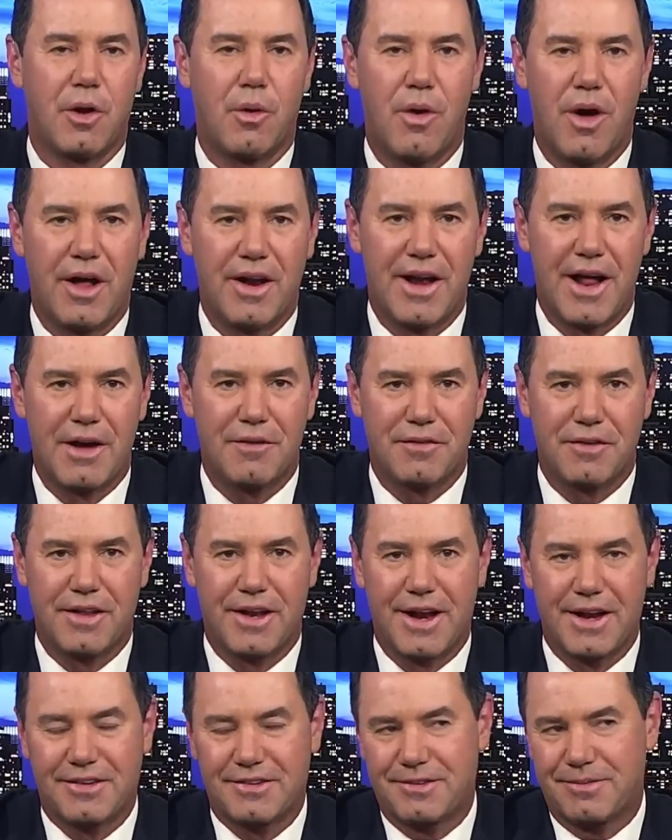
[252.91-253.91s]
to go on now for
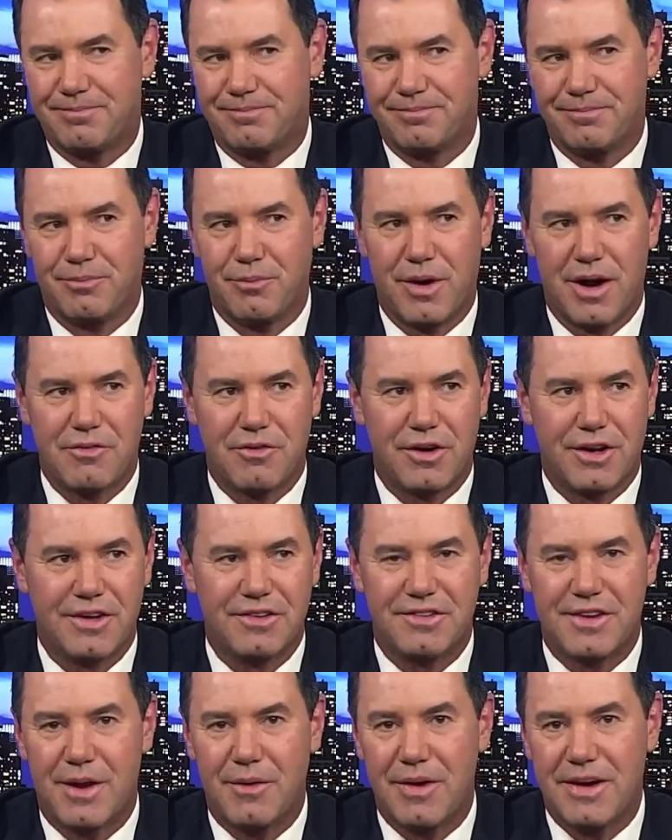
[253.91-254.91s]
the next, whatever it
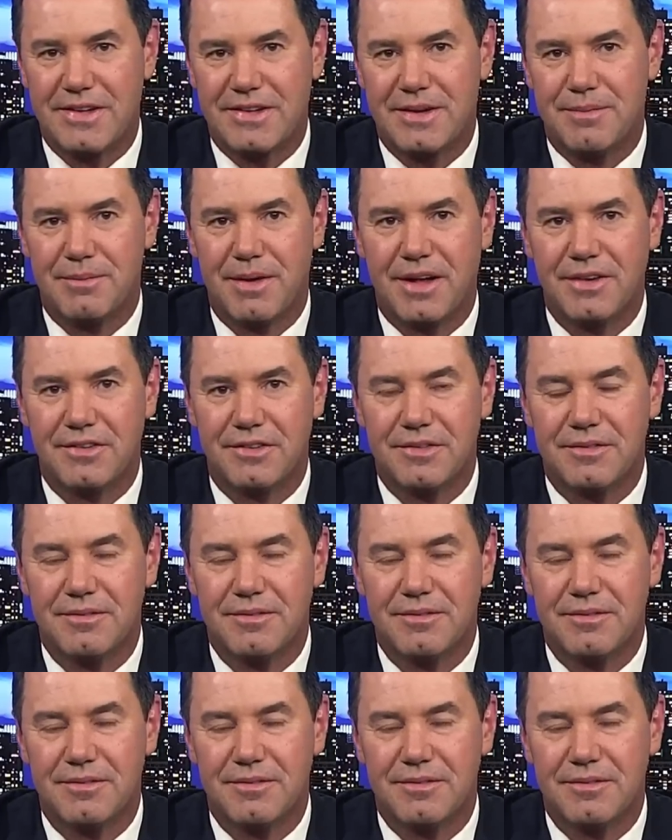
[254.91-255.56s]
is right. now, 18 months.